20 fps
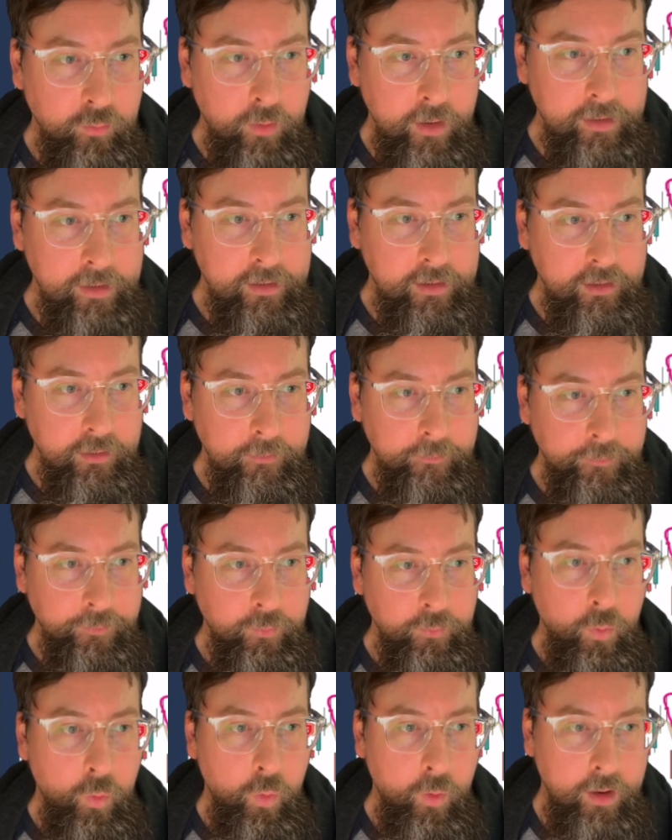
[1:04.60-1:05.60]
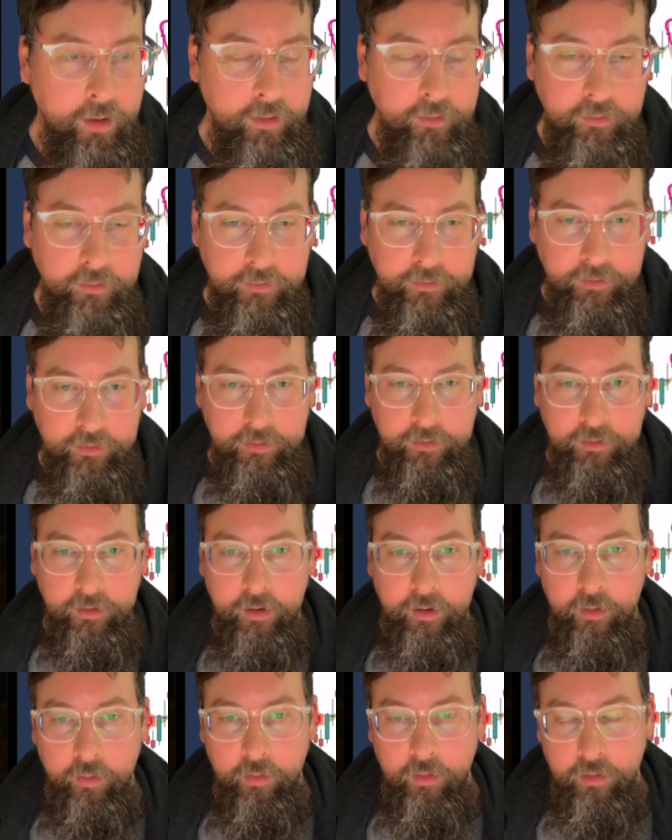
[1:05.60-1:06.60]
right here when the
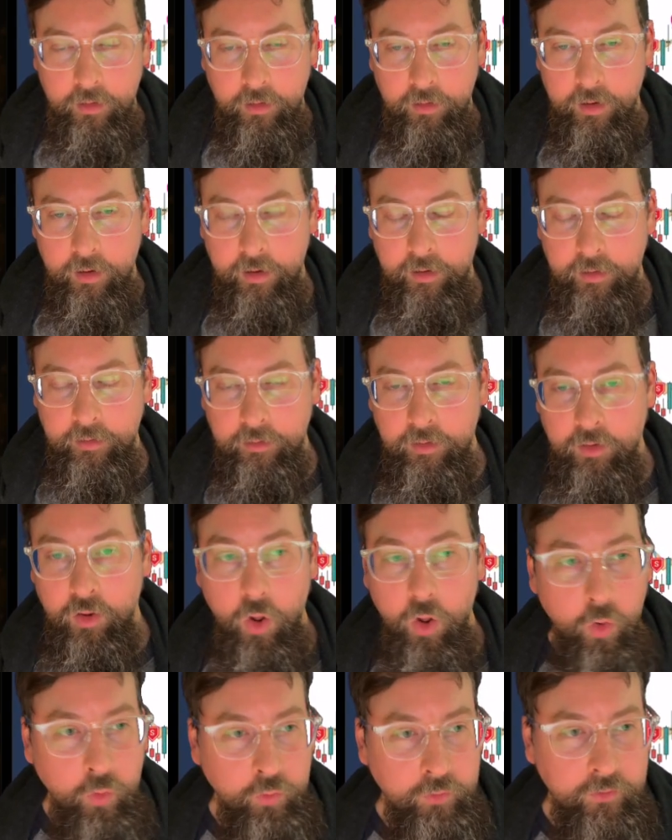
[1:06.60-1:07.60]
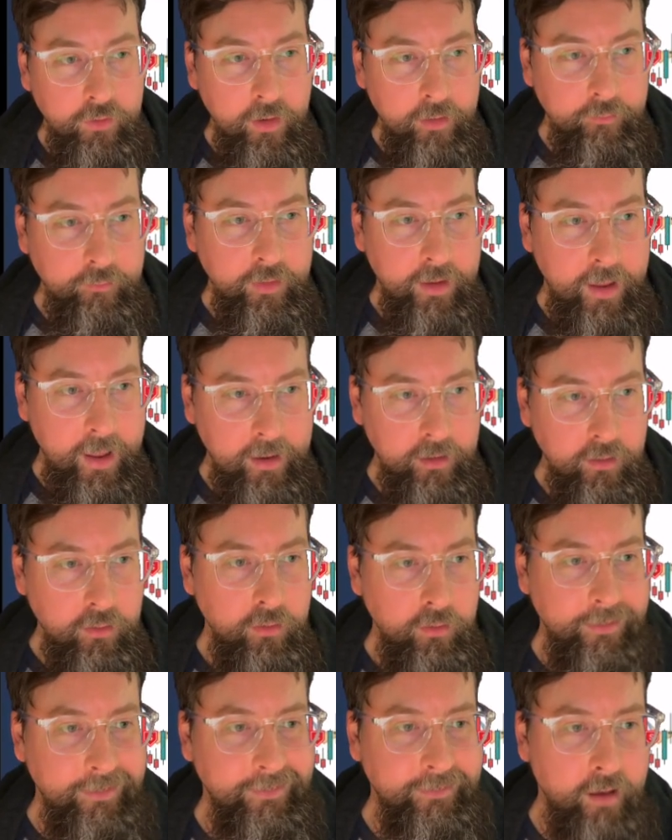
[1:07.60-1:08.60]
close of the
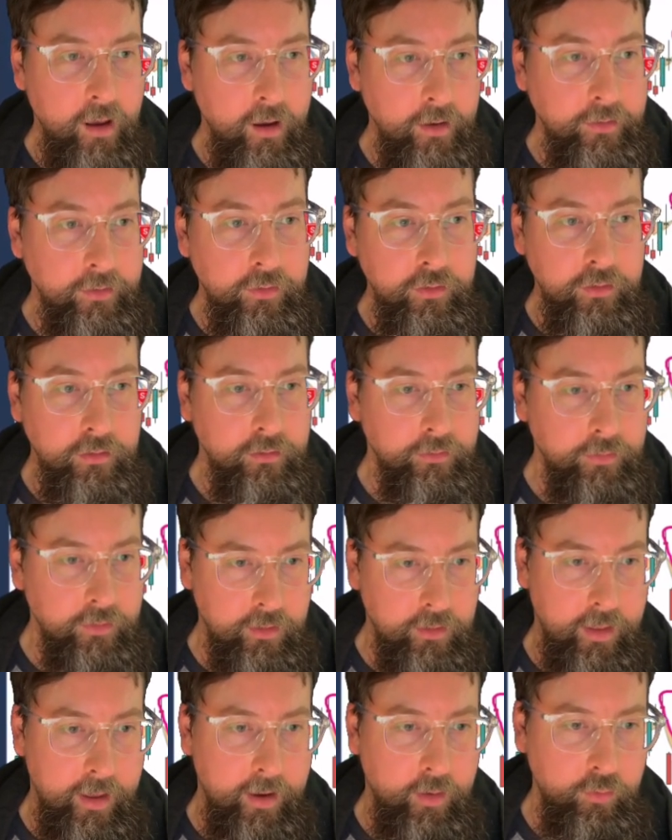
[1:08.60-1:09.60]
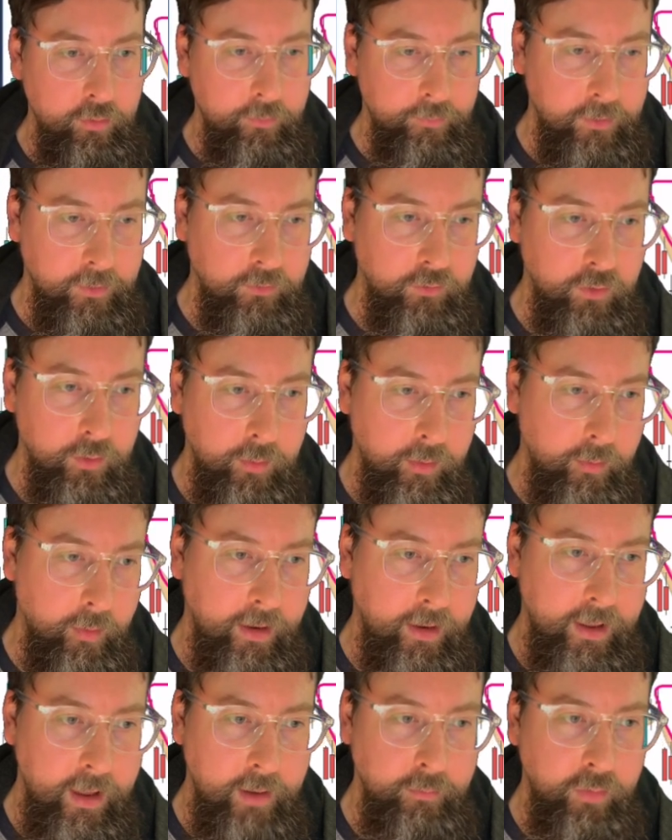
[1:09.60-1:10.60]
candle is under the cloud. That's going to be
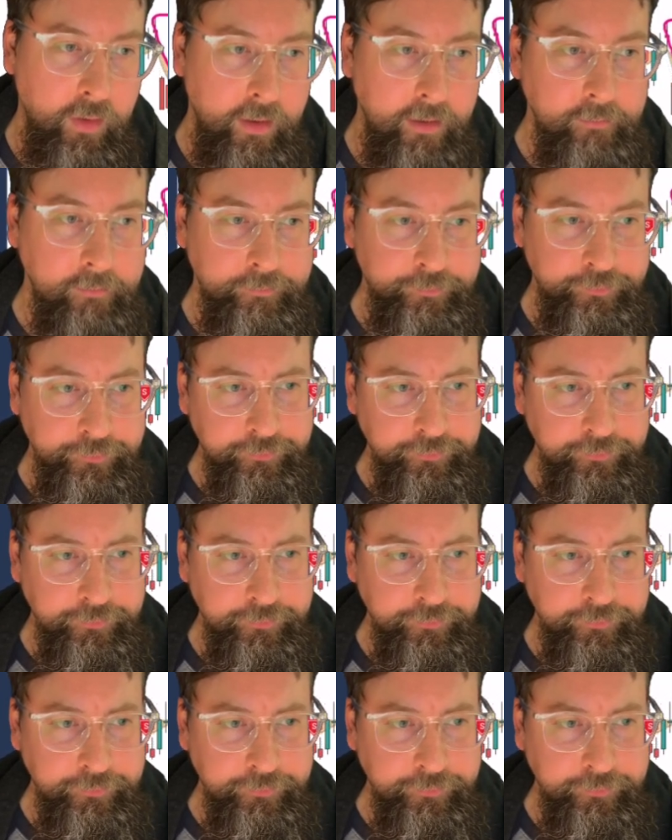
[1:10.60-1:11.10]
my game plan.